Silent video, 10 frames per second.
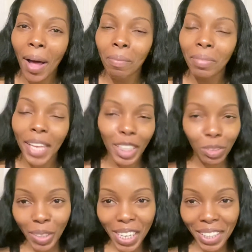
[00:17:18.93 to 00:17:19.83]
thanks
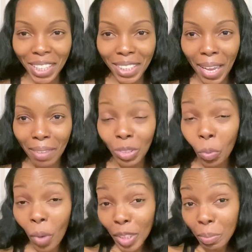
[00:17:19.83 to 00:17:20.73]
for taking the time to
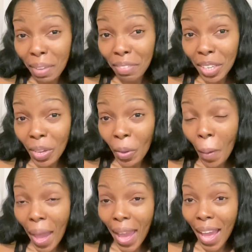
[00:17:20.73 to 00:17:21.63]
watch my
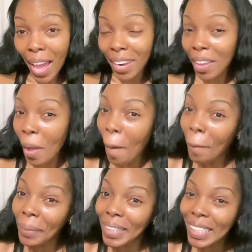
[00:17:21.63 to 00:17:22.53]
video, and
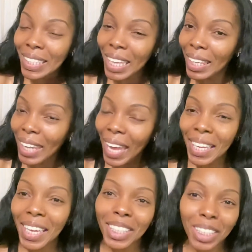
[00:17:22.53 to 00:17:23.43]
please
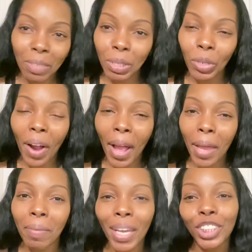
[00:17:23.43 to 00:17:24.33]
like and
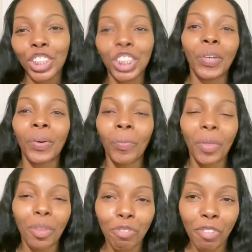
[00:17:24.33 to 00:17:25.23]
subscribe and share it
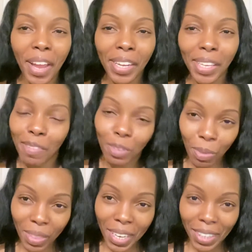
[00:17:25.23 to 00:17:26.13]
with a friend if you
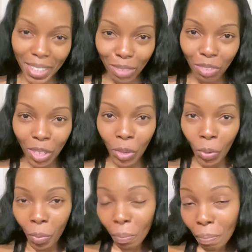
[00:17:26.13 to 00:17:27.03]
think this
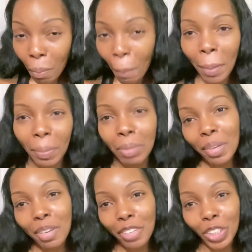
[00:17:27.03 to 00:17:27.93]
video might be
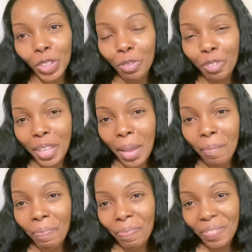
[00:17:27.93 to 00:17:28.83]
beneficial for
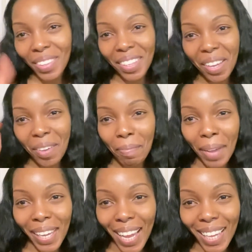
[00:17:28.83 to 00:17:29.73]
them.
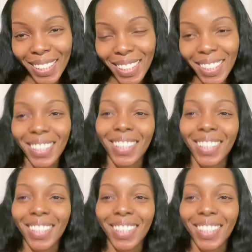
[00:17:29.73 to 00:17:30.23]
Bye, guys.